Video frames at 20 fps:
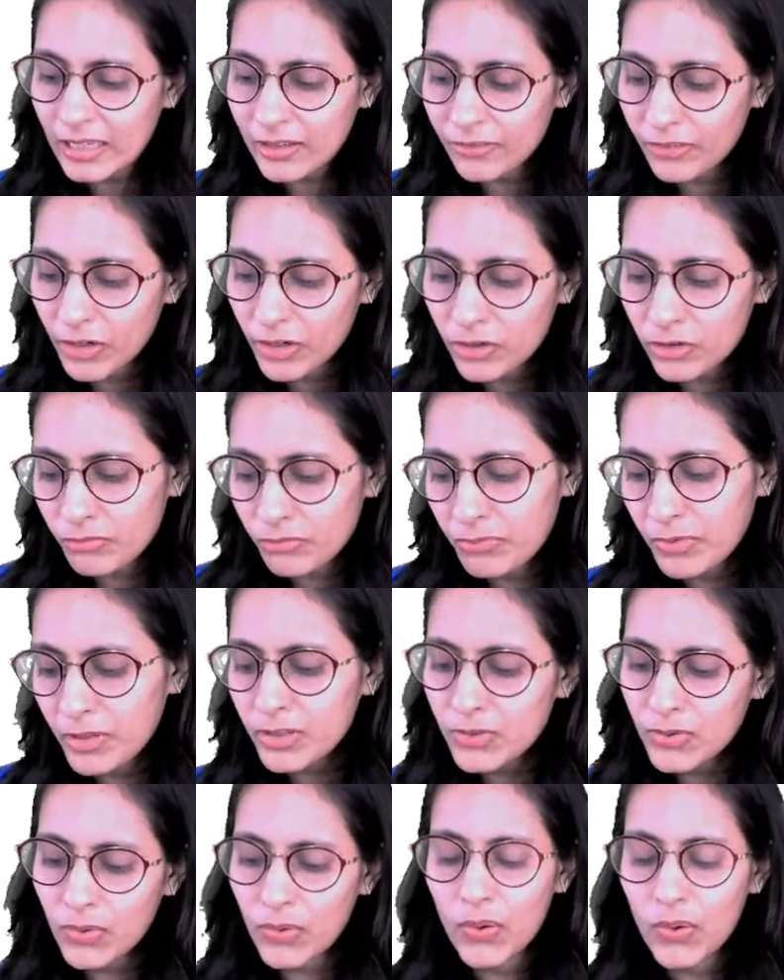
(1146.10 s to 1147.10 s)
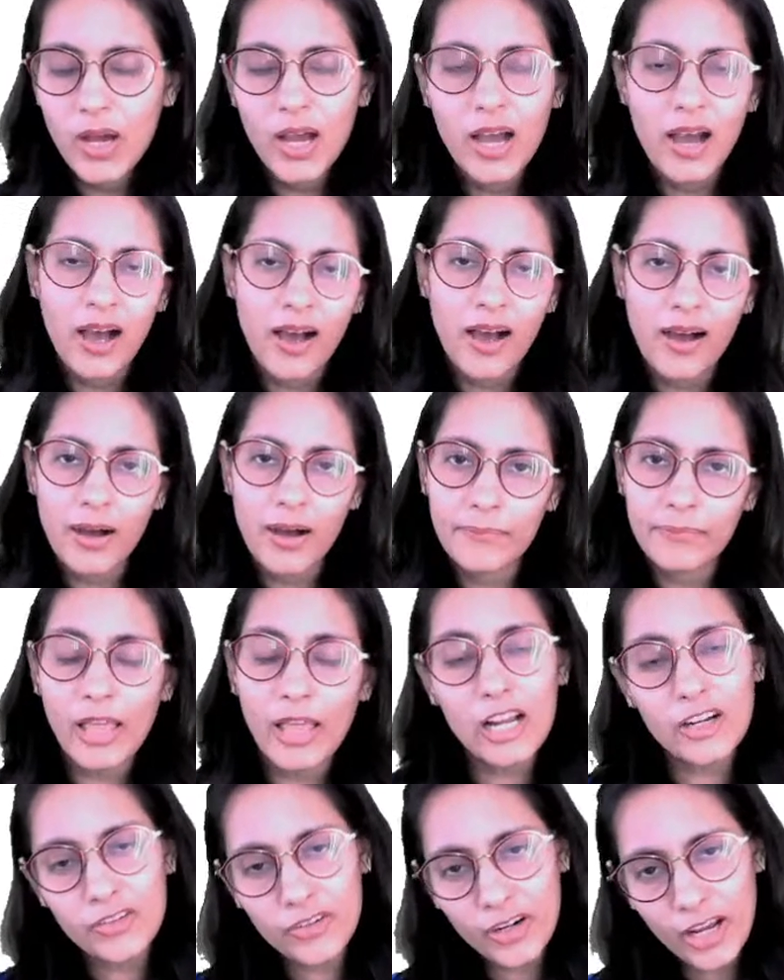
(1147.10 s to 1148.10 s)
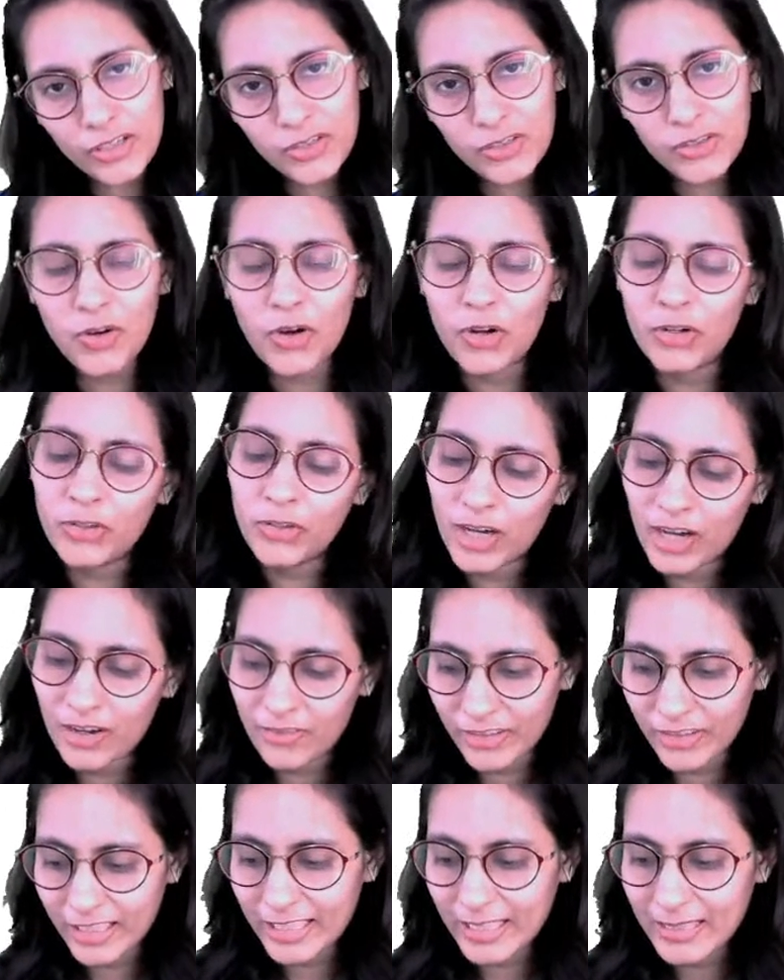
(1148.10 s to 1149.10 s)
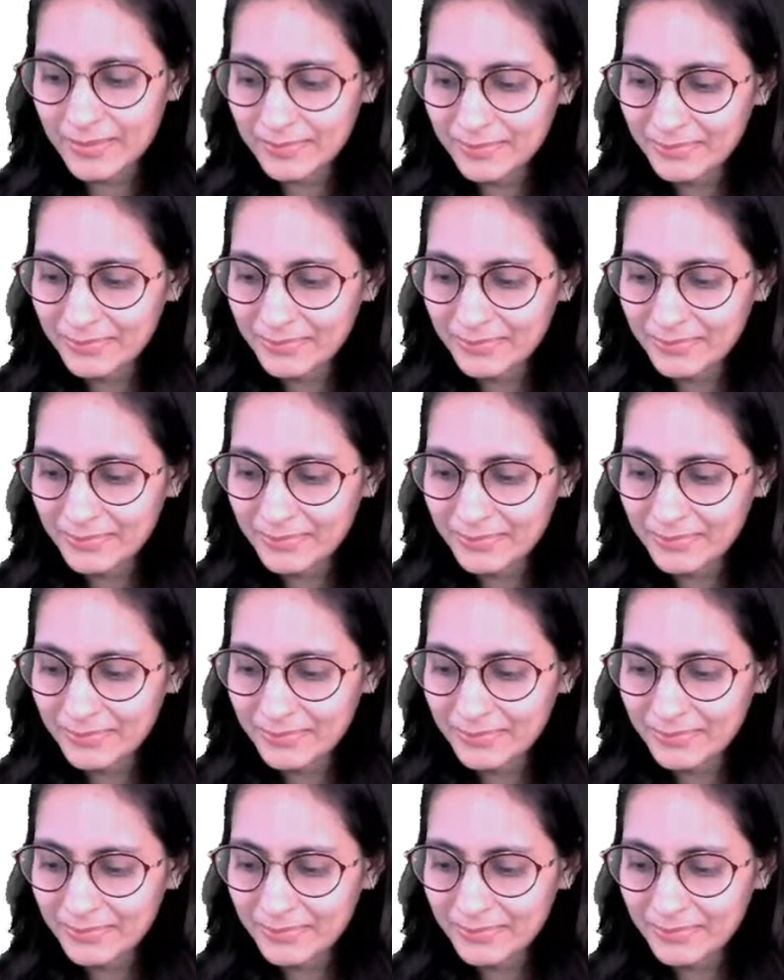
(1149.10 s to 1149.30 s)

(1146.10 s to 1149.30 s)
in front of me. So I'll try to call you Avika.